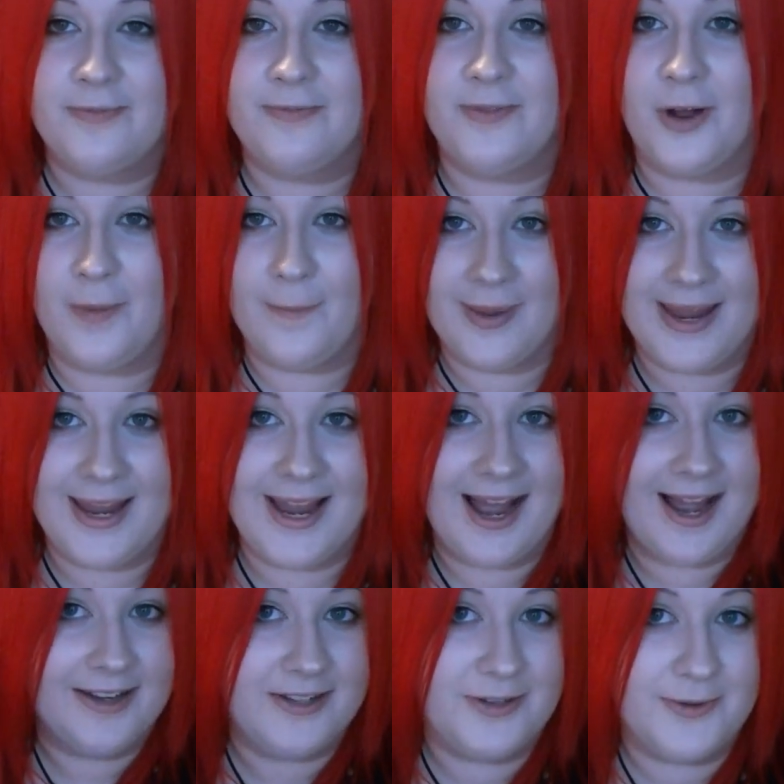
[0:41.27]
for me
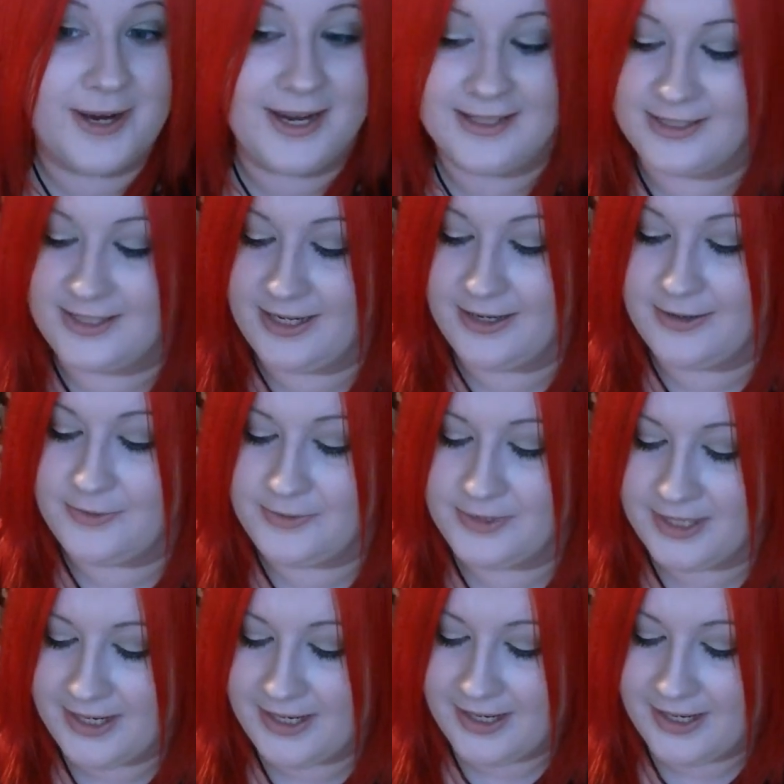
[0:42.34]
and you guys to use.